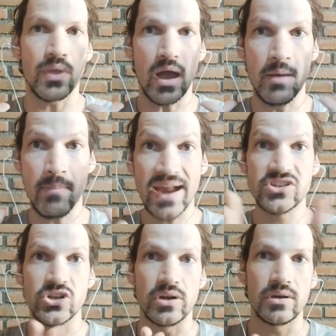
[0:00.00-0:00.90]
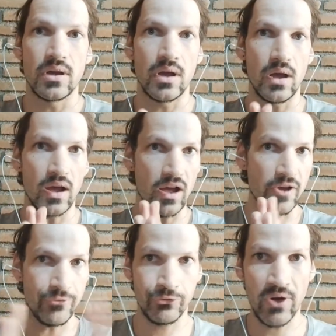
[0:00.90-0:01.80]
imagine
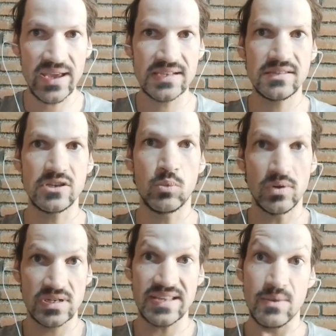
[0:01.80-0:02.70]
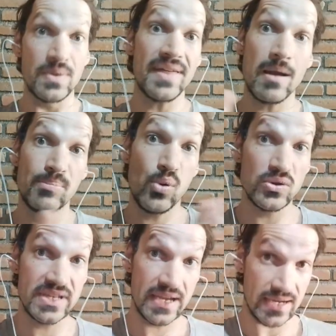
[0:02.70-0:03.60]
a phrase that you want to say without
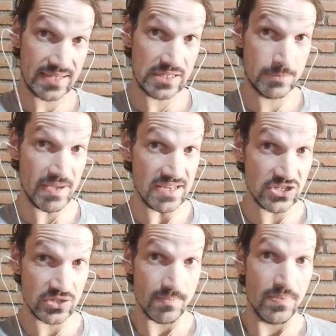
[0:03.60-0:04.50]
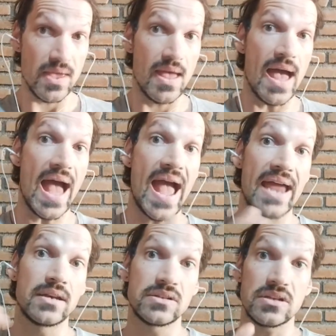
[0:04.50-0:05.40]
pausing in connected speech.
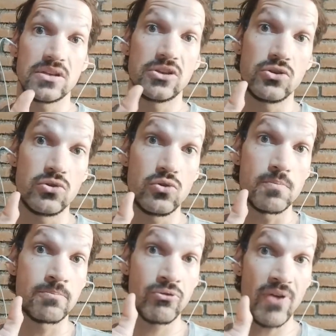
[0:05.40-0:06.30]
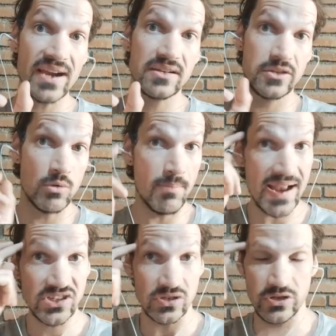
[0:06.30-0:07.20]
And you
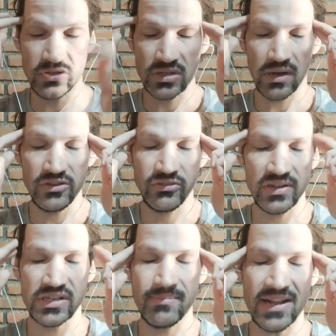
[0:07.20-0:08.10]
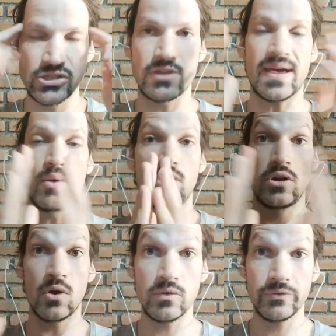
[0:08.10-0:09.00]
imagine, you just close your eyes and imagine that that
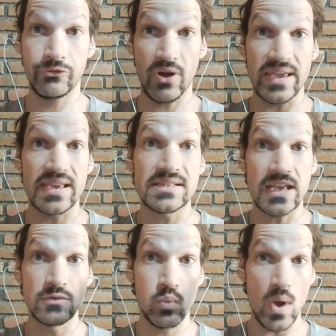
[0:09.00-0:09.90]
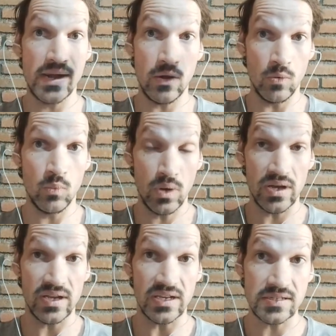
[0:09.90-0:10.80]
long phrase is one long
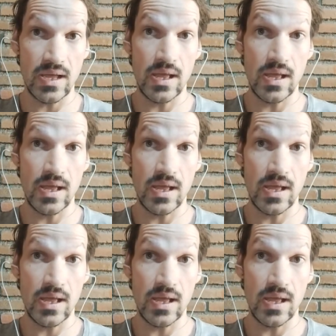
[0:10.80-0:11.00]
word.